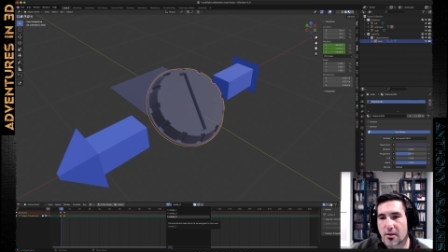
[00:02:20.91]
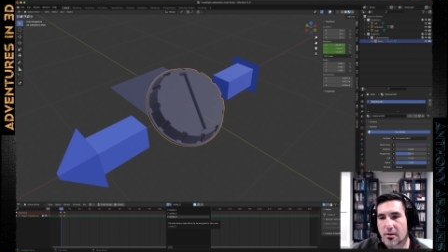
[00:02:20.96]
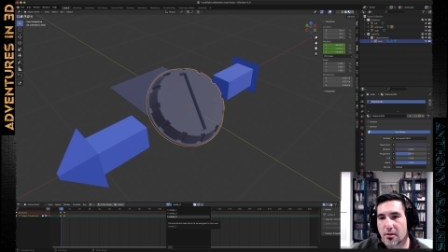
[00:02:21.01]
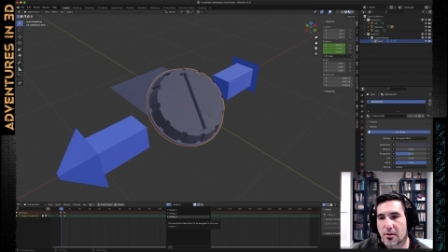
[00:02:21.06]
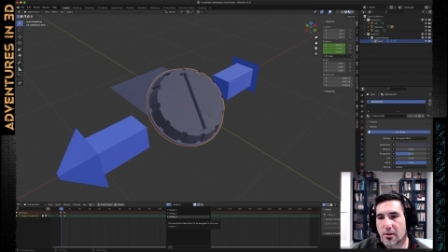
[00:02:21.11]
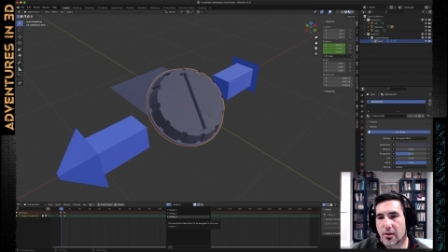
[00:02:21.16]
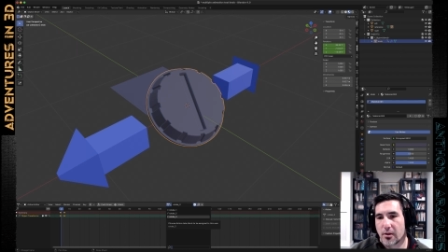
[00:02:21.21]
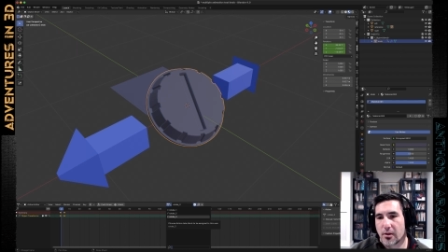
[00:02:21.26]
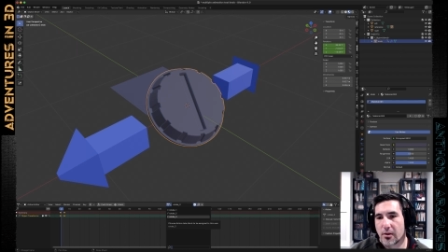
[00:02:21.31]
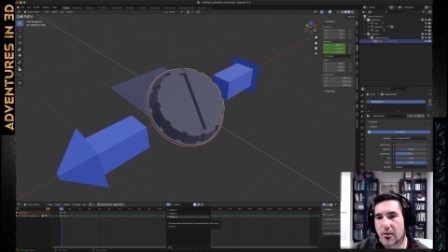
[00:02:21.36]

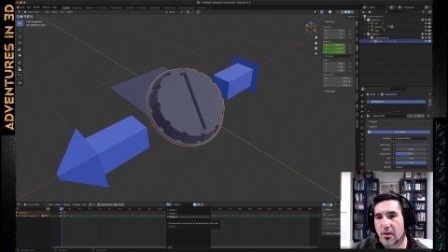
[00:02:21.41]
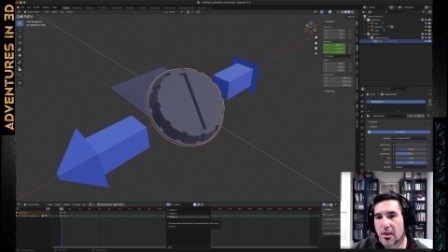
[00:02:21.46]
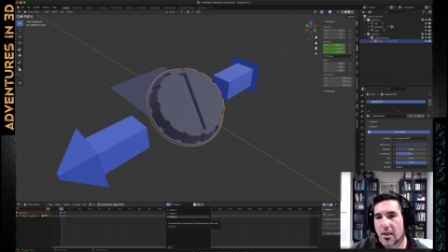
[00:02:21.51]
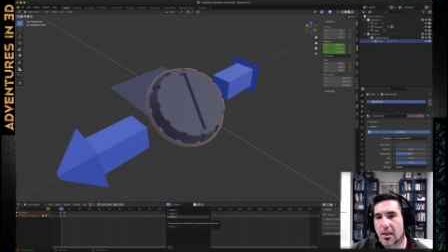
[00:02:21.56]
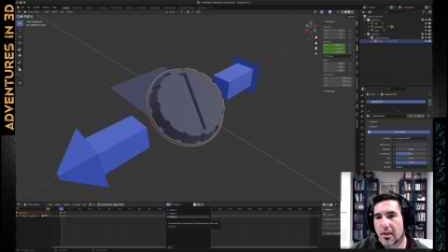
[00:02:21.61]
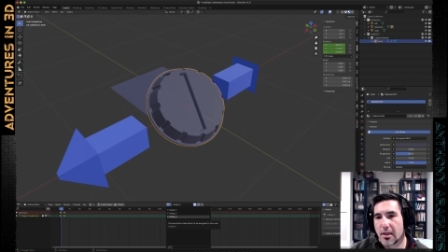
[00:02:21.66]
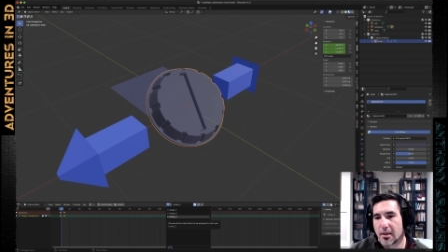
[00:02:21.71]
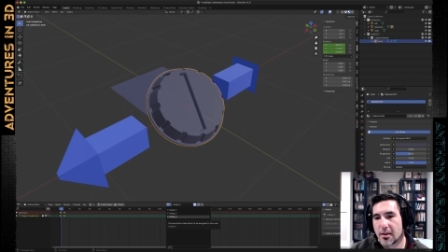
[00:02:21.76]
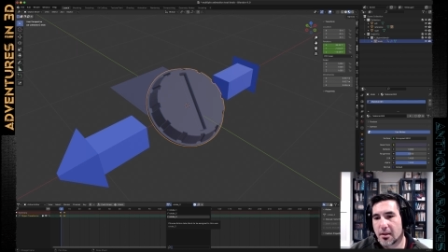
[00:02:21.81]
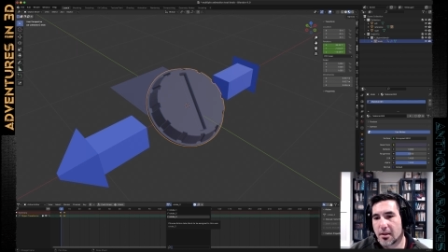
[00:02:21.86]
So
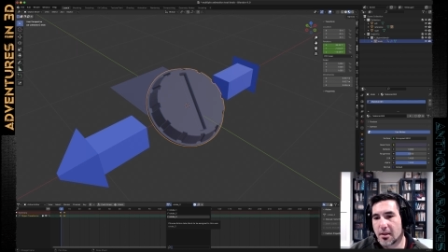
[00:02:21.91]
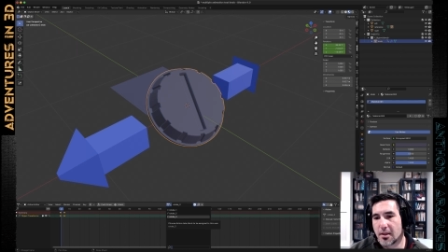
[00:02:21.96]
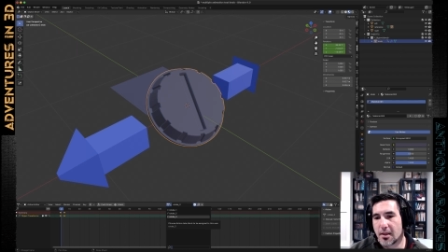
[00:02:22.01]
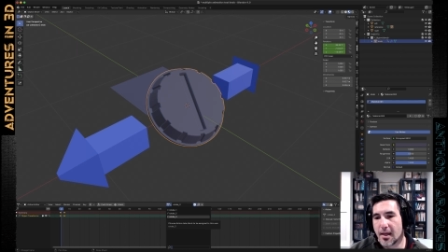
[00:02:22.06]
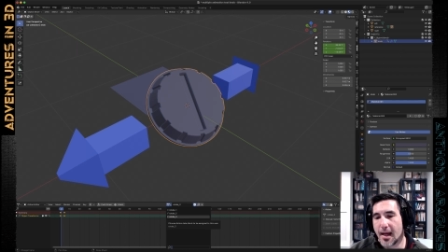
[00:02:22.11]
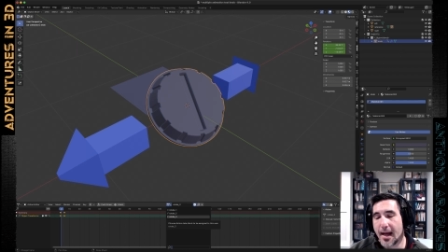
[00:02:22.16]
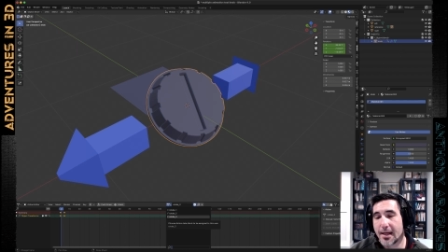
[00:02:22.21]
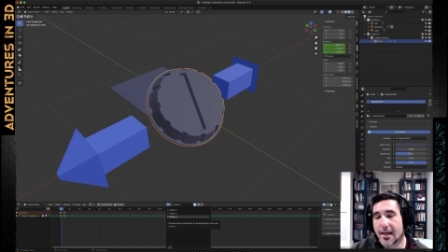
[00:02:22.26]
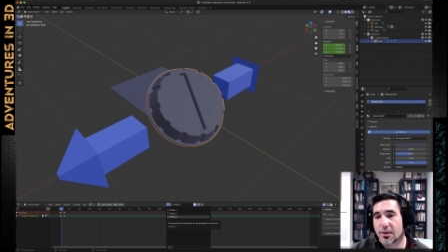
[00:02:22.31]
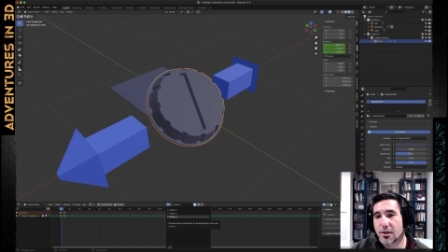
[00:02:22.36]
the
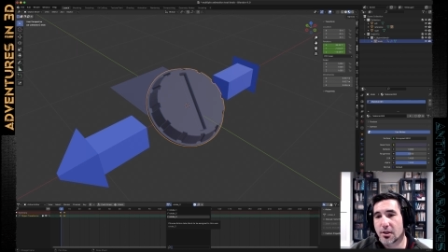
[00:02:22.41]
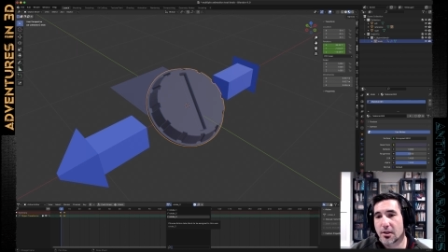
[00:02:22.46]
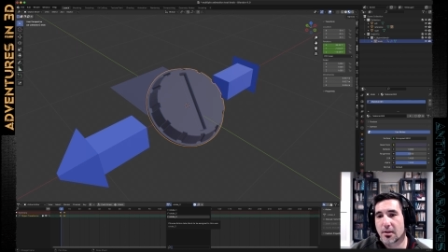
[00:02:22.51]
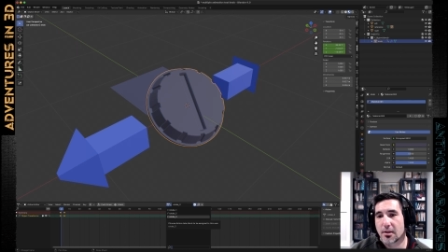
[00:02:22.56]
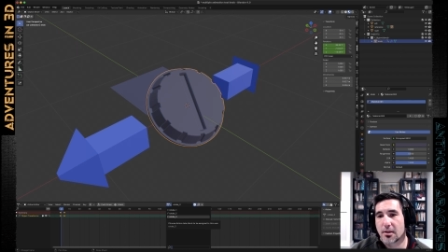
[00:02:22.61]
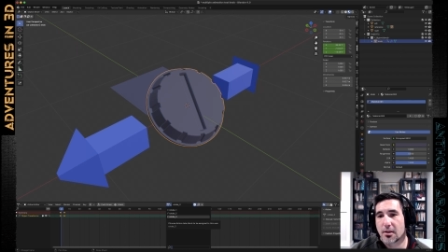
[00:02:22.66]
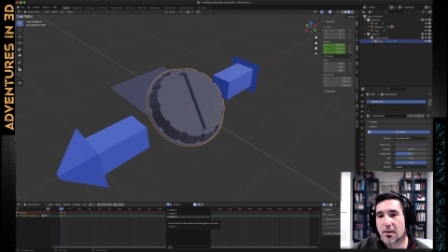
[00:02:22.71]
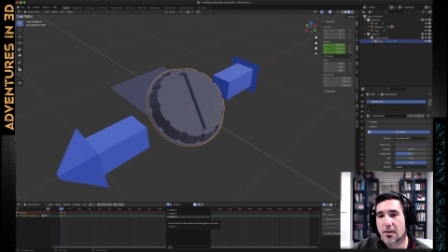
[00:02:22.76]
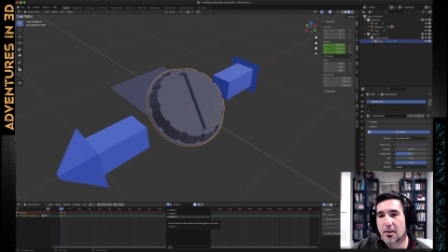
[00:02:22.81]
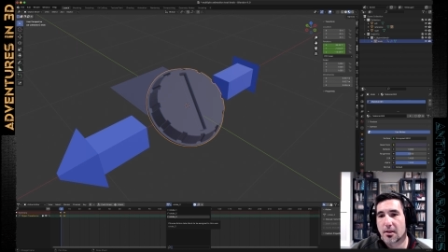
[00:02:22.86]
action